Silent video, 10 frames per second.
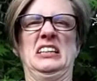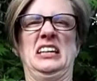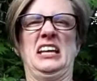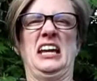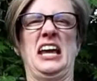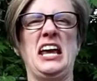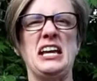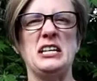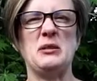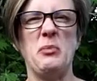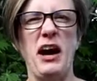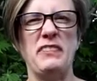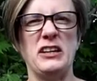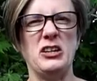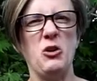in an icky spot
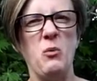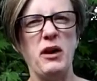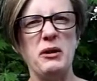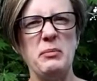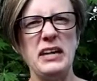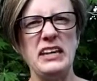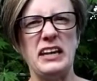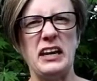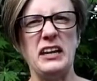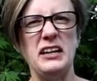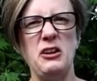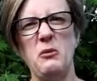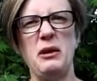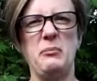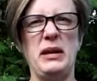that you don't want to be in. You don't
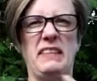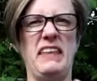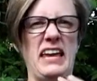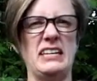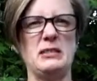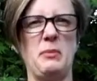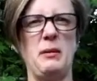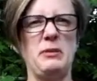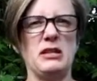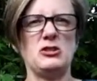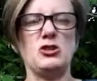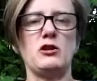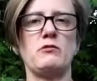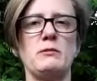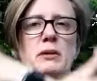want to be in an icky spot because you're going
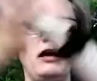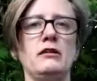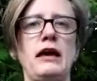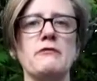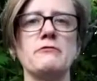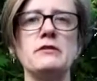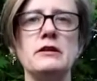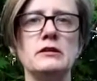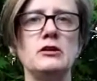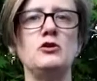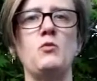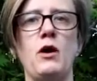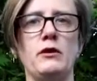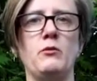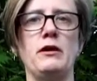to repel everything that you
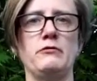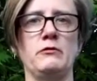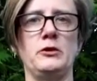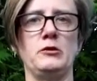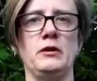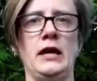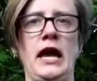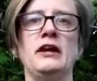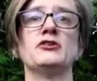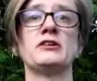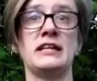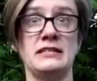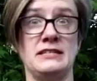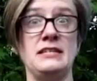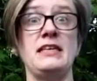want away from you and you're gonna
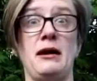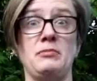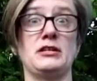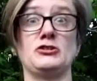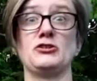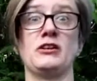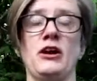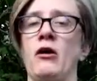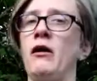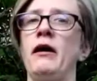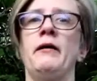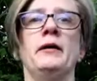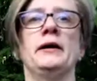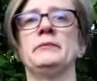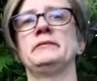see that because you're gonna go
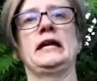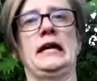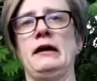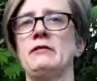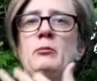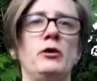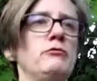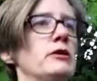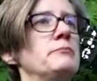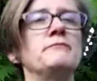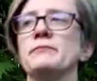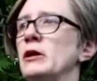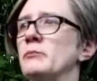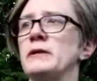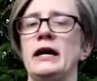nope can't have that boyfriend
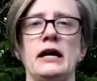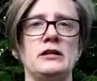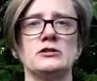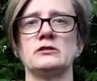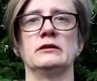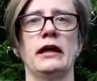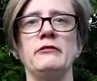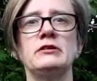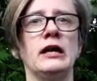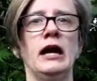nope that guy just left